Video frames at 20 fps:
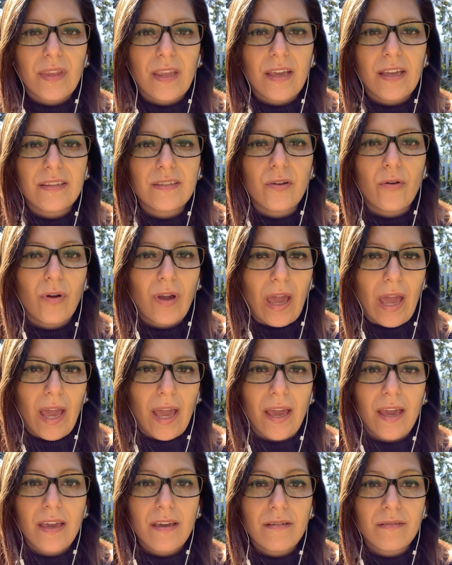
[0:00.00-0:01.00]
it's
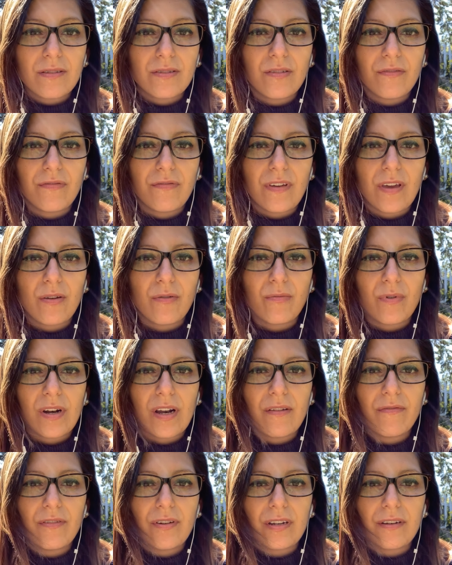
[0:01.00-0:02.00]
okay to feel
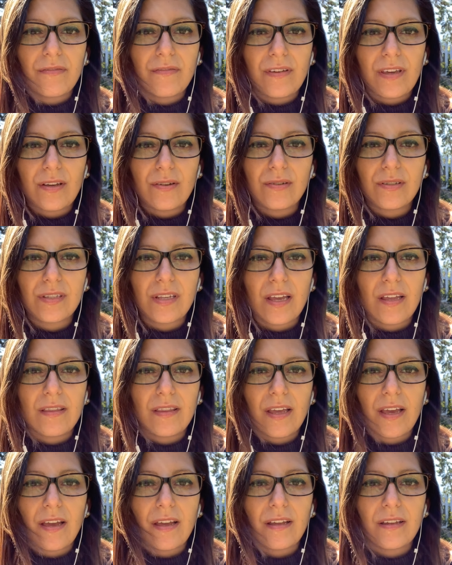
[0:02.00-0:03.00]
whatever it feels,
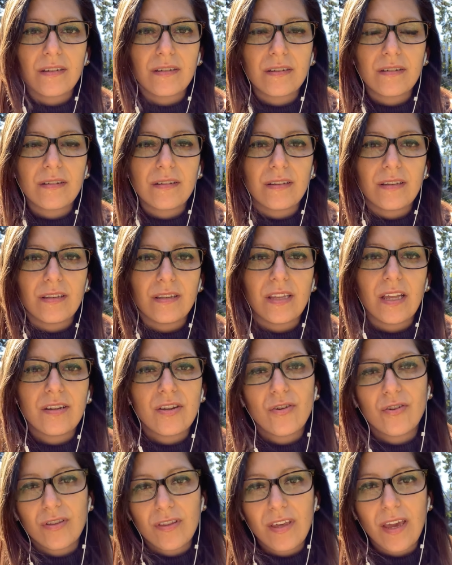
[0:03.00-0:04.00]
and that
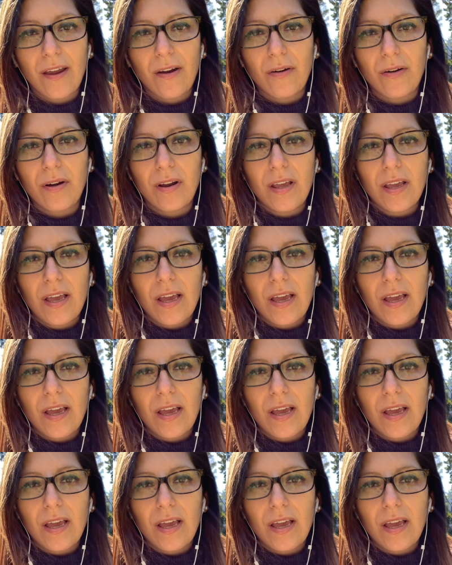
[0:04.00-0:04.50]
you're there.